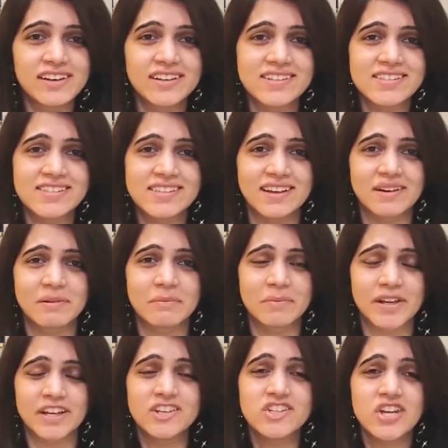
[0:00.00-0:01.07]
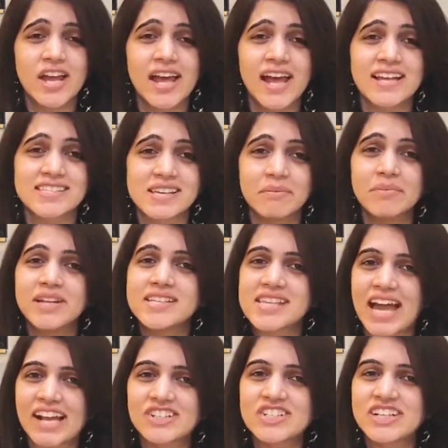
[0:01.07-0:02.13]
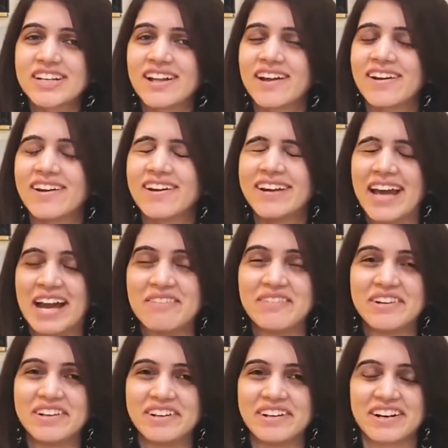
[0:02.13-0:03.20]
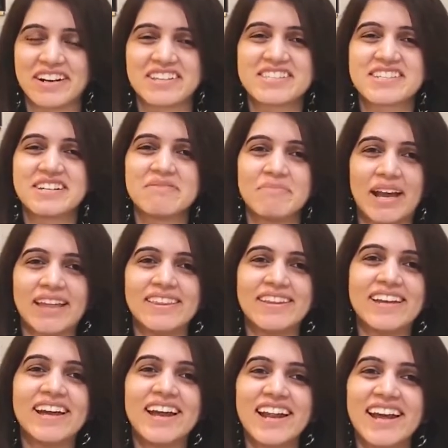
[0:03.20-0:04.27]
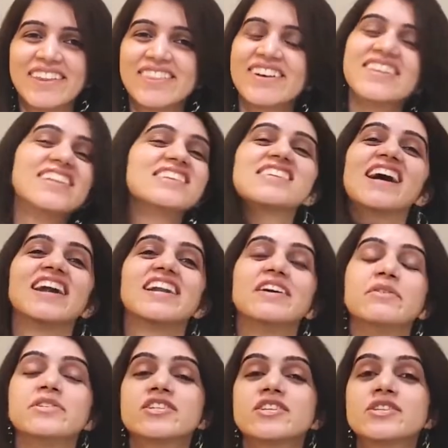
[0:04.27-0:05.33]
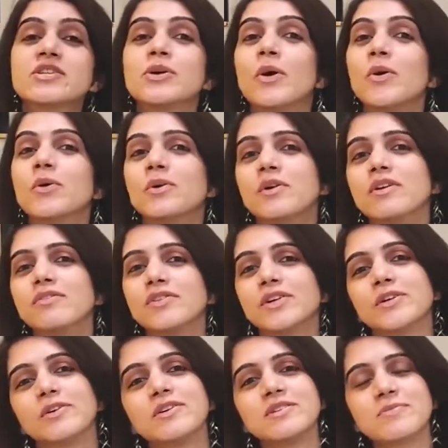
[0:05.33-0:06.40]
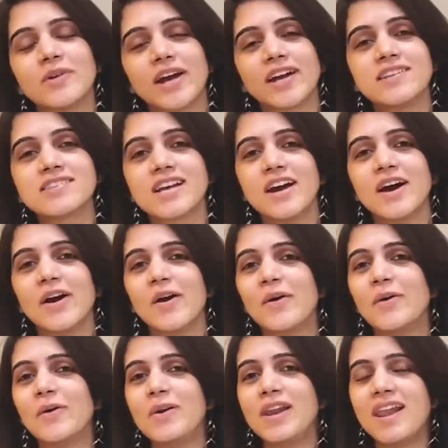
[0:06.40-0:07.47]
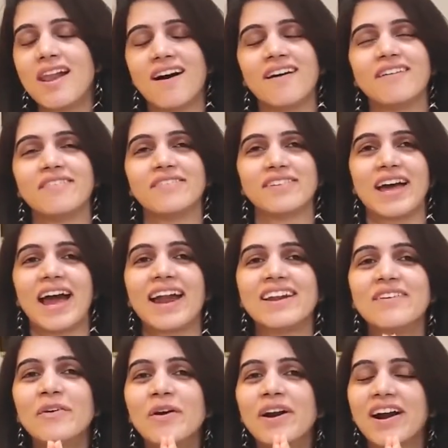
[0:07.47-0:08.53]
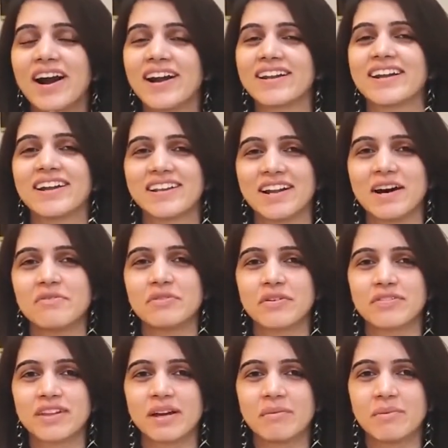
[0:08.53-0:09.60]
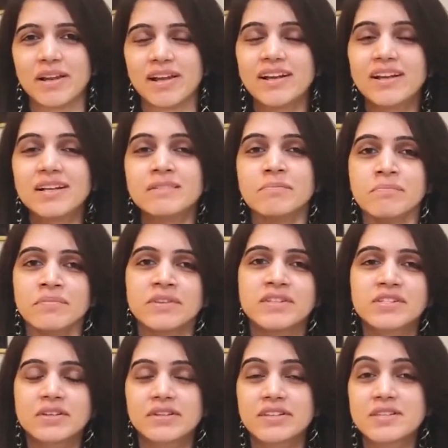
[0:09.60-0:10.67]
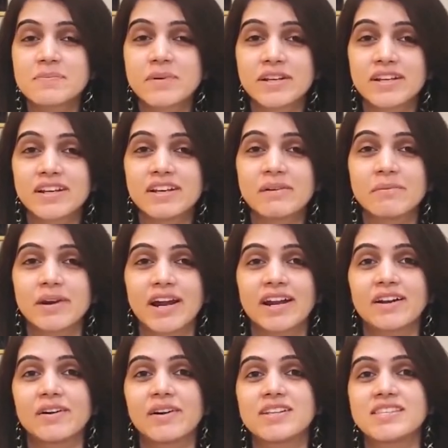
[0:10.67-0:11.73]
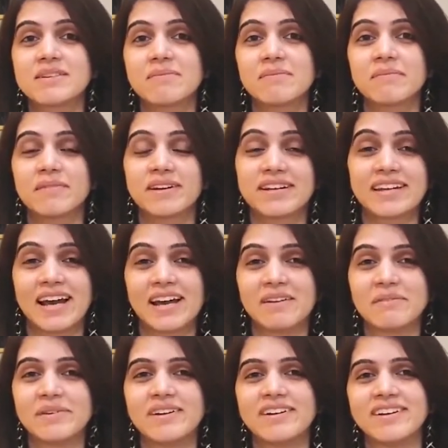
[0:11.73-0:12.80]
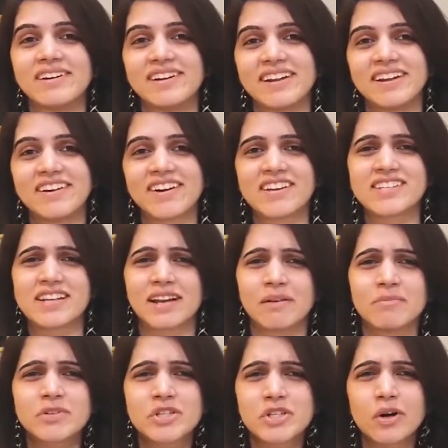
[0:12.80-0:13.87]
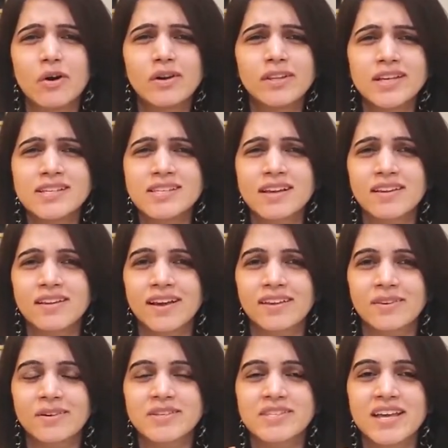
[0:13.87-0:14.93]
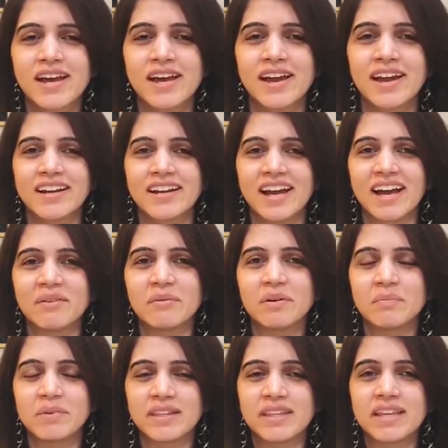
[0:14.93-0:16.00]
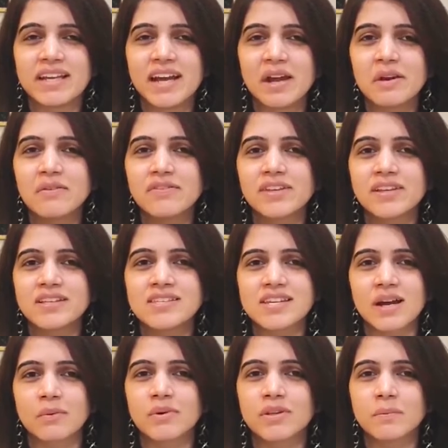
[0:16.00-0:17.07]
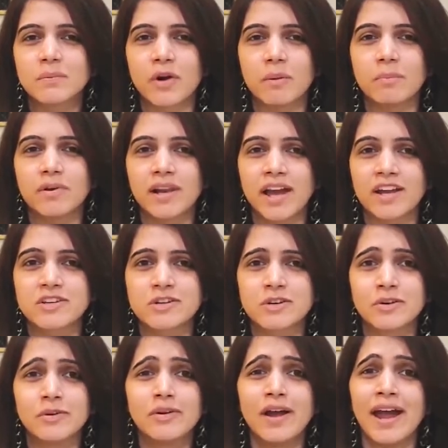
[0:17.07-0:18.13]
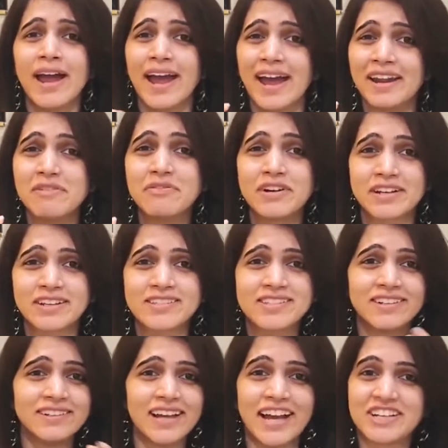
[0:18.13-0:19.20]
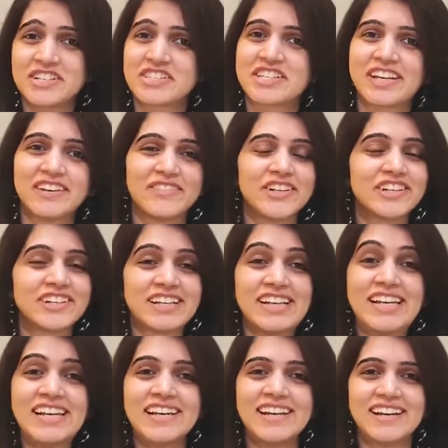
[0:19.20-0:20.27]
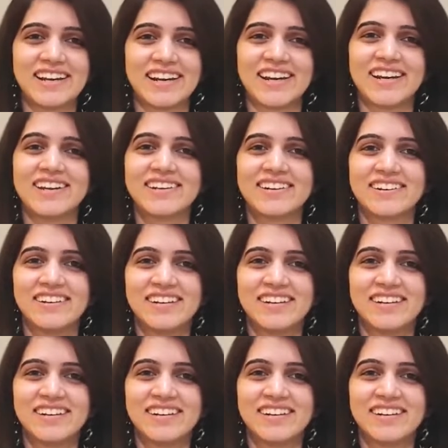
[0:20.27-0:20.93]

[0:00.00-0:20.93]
Click's page, somebody's actually done a diamond encrusted mehendi, and I thought this idea was just so cool for those brides who love and who can't get enough of their bling. So this particular bride got some diamond encrusting. I'm sure these are like those diamond bindi kind of things stuck with a proper lash glue, and if it isn't, I just gave you a really great